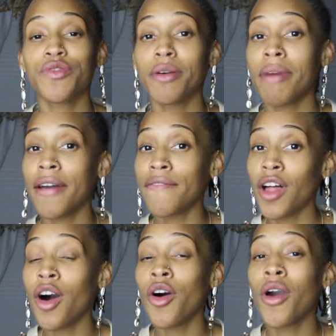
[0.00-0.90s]
from my
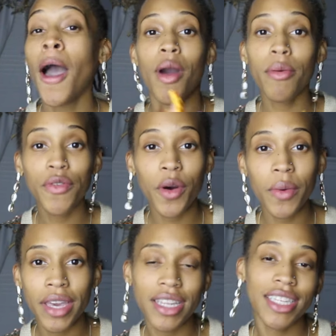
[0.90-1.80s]
vlog. Right before
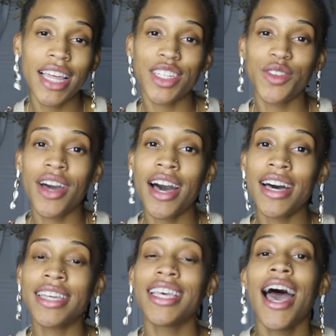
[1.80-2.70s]
we get into that, you
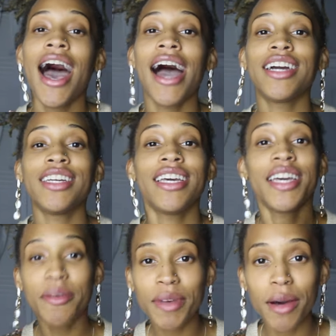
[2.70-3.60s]
guys, I
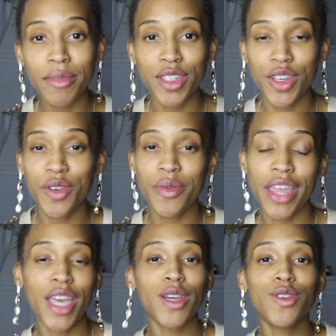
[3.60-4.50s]
am coming to you
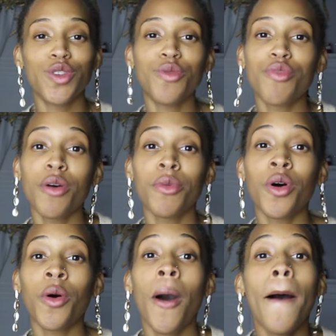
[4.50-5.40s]
with a YouTube
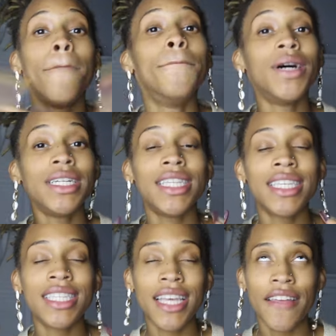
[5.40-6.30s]
promo, but
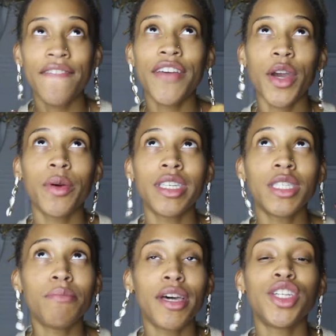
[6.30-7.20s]
this is a very
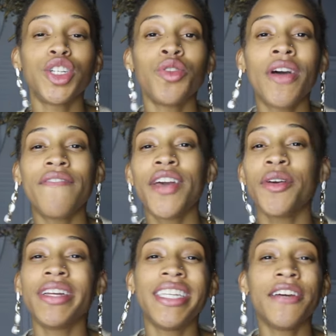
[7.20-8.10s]
special and
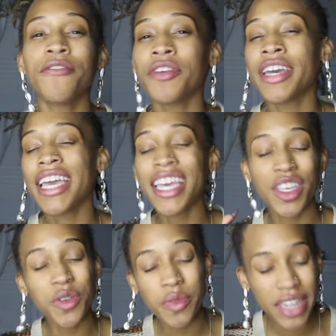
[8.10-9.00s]
very different
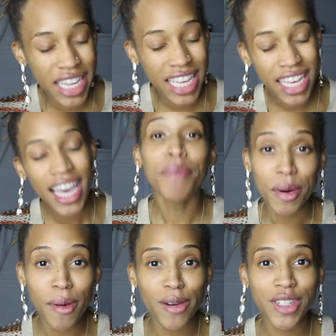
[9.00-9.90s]
and unique
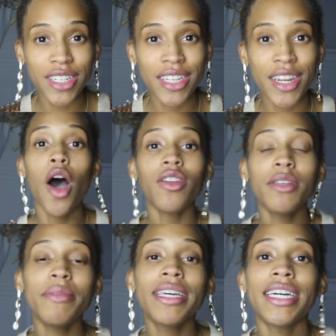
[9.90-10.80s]
promotion,
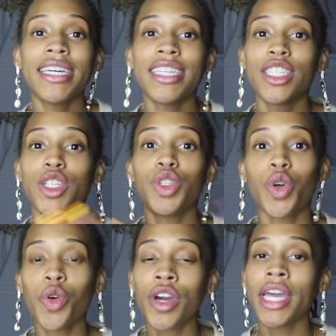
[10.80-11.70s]
only because the
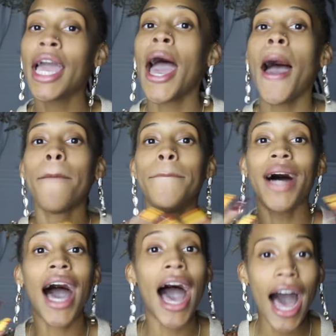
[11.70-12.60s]
story
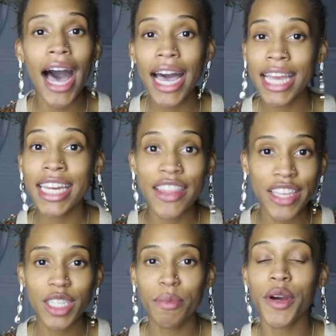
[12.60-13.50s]
behind
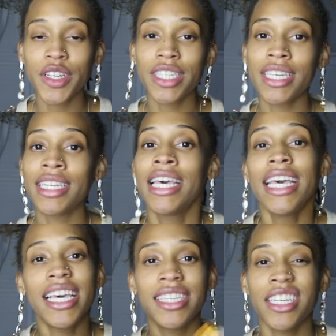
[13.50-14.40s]
this person
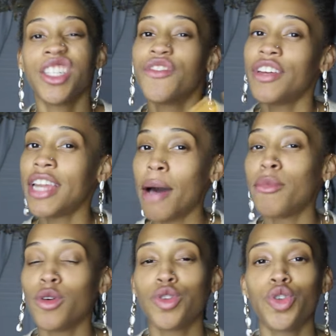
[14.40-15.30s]
is such a
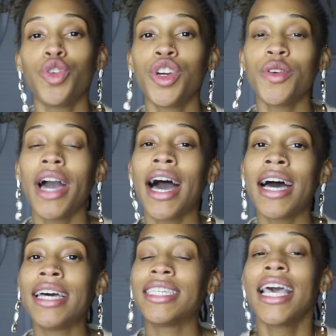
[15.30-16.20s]
phenomenal story, you
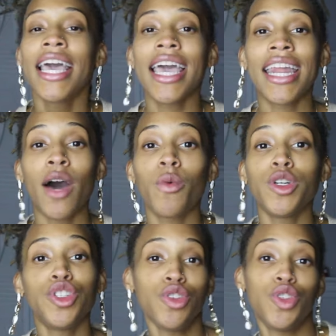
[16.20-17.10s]
guys, and I
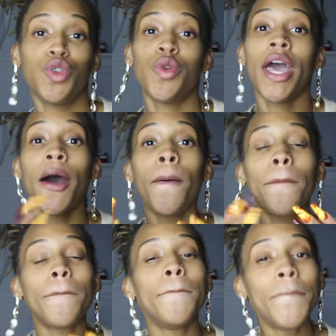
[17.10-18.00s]
want you to
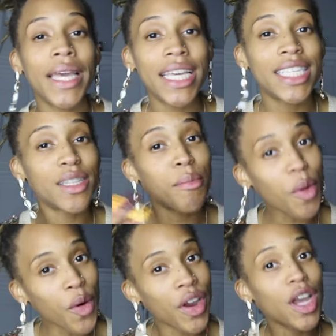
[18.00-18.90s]
help me
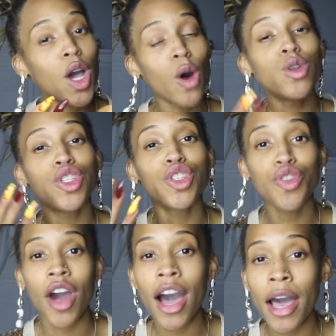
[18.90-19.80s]
support. Go
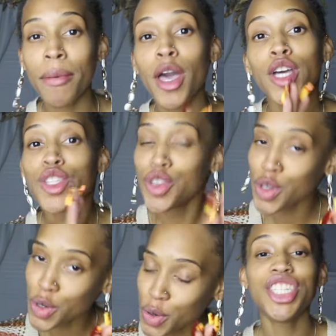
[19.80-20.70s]
subscribe
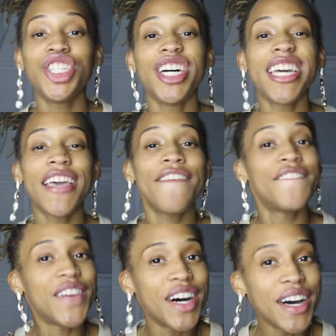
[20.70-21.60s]
to Chunky
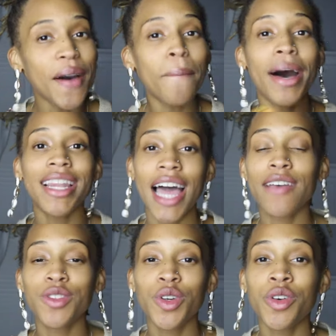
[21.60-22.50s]
Funk, my
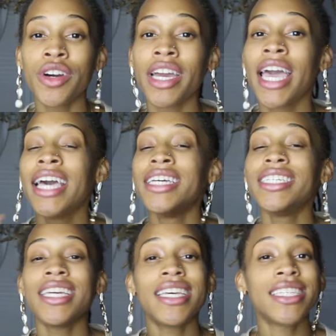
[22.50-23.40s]
life story.
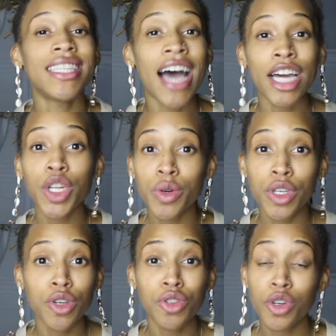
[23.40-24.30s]
She is not
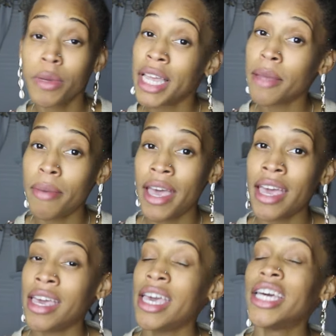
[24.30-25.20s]
doing YouTube to get
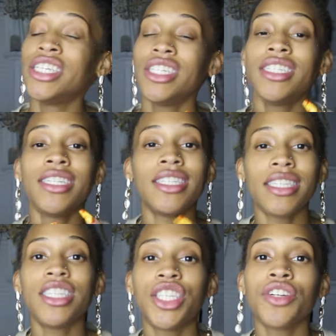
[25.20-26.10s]
paid. She just
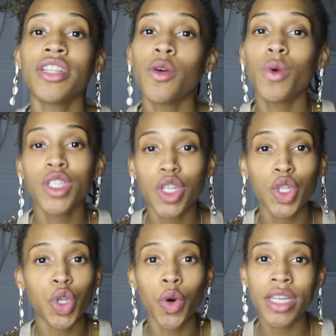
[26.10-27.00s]
sincerely wants her
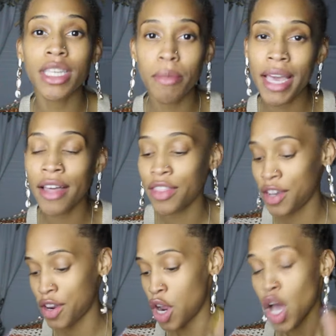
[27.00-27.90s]
story to be out
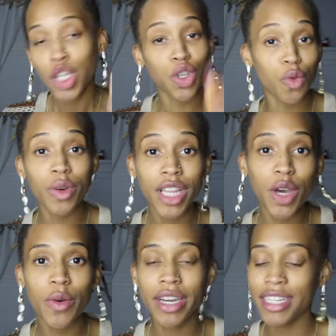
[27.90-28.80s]
there. So really
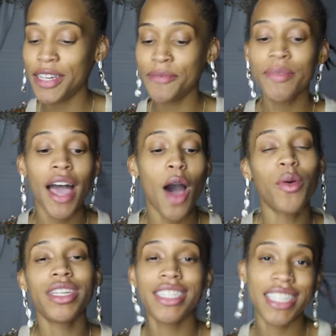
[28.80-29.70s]
quickly, I
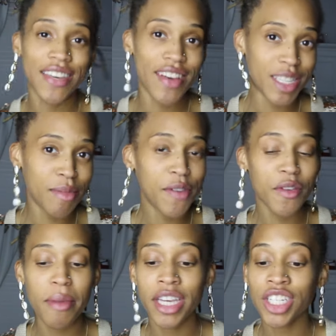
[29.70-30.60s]
want to just give out some
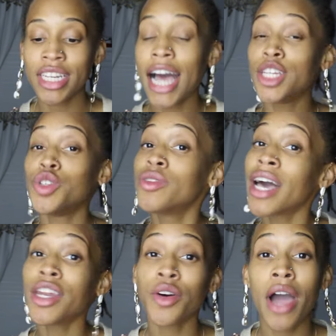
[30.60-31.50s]
information. I do
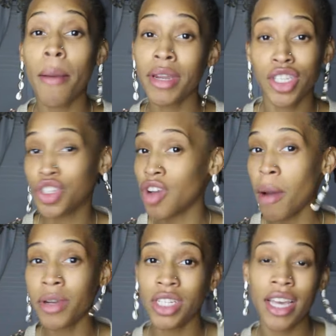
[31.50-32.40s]
not know how many
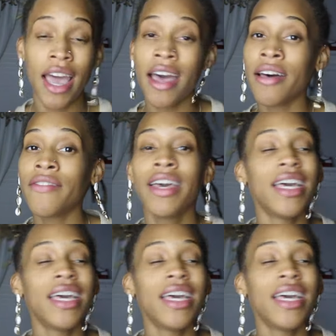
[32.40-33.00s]
subscribers she have.